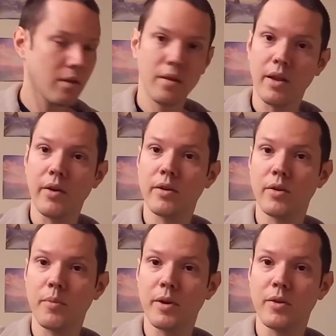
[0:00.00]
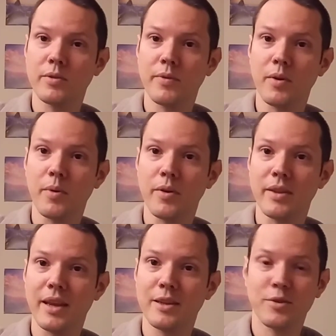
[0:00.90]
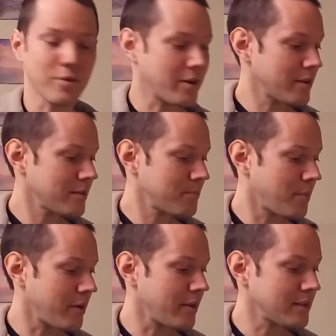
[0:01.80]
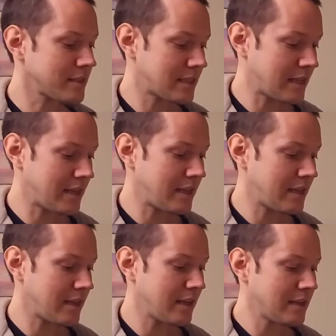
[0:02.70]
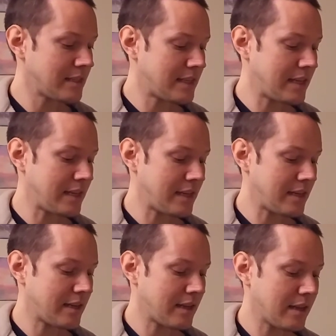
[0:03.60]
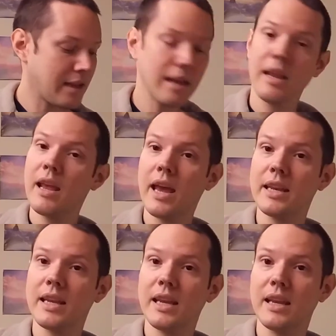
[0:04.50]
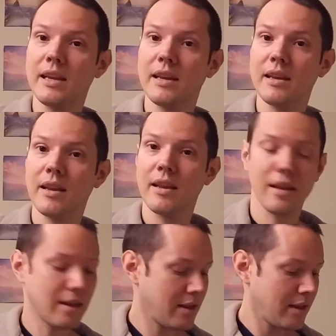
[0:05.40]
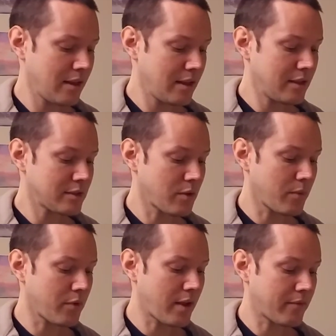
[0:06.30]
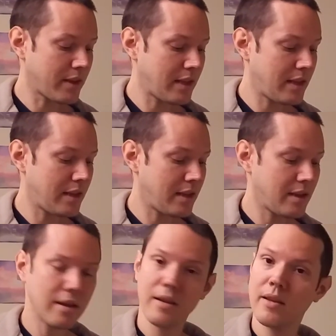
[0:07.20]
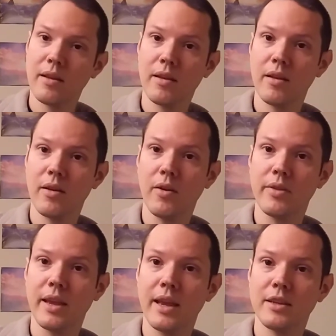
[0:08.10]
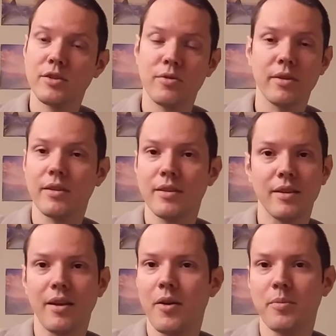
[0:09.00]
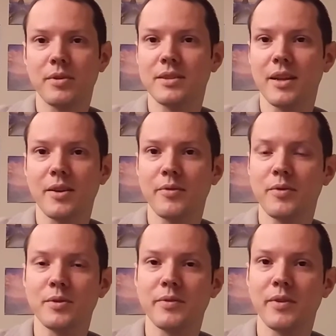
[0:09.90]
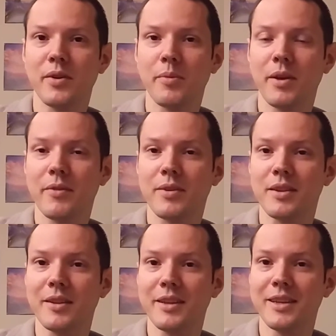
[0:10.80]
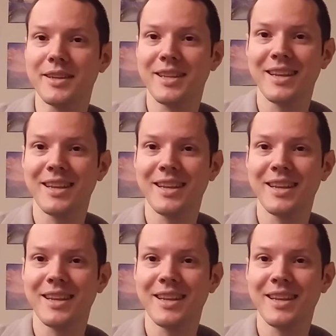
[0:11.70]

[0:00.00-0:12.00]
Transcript: now I don't know my notes very well on the A string, but C, D, and E. So if you have E on the A string, I hope this is not a confusing video, I might have to delete it.